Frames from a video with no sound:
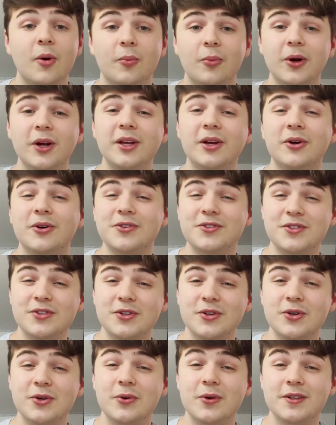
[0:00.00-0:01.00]
Bringing us
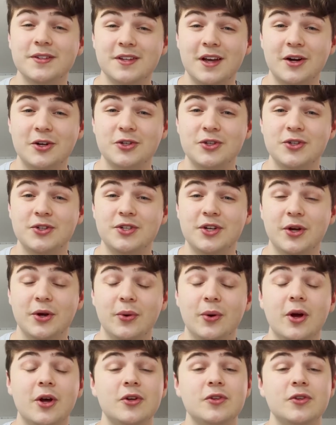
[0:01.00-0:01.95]
to section two.